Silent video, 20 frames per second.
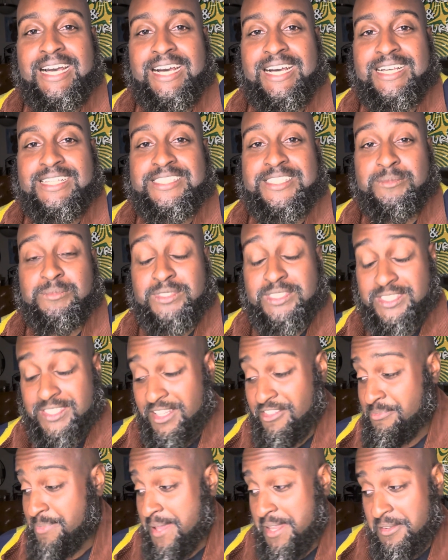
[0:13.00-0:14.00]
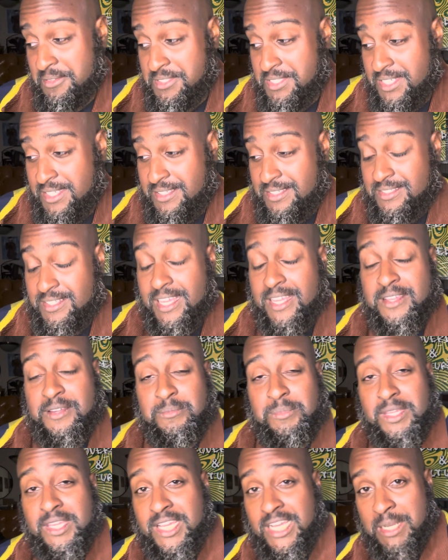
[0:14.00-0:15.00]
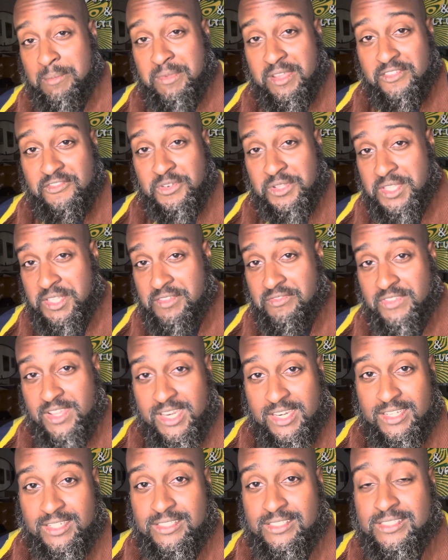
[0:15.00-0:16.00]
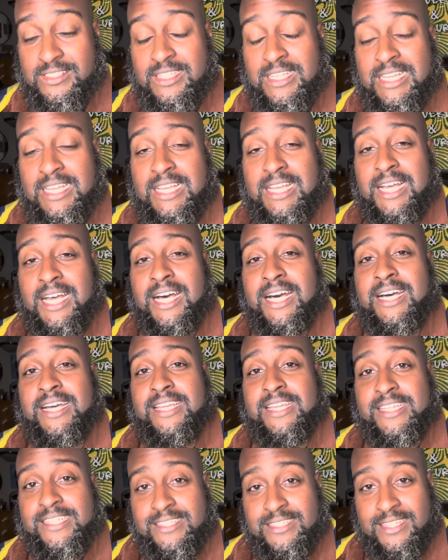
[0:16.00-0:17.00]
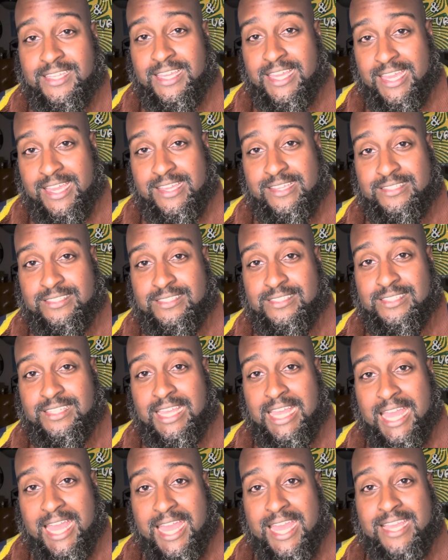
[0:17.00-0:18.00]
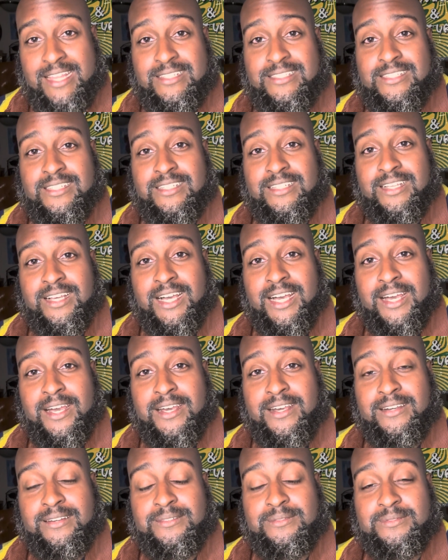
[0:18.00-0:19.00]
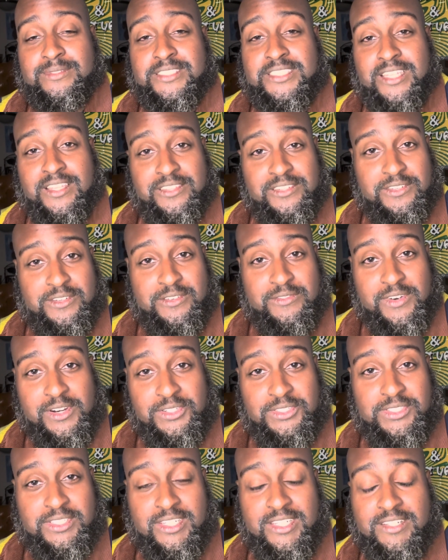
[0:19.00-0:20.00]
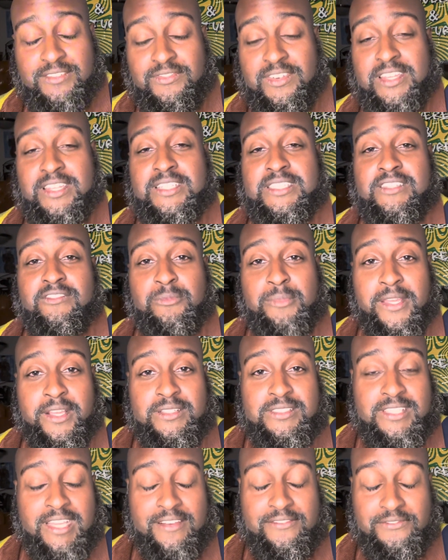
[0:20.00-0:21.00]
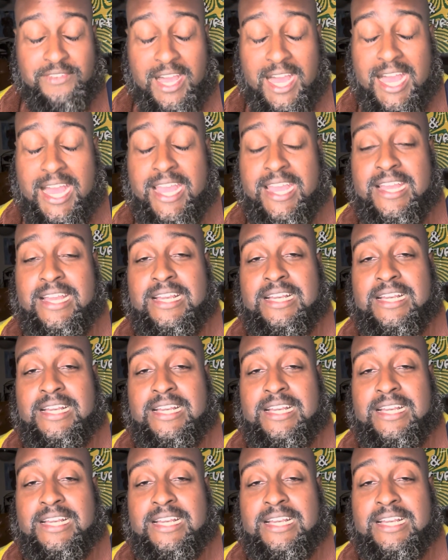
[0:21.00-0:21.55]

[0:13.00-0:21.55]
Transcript: some stiff penalties that could be coming for the defendants in the case at Southern University, defendants of Omega Psi Phi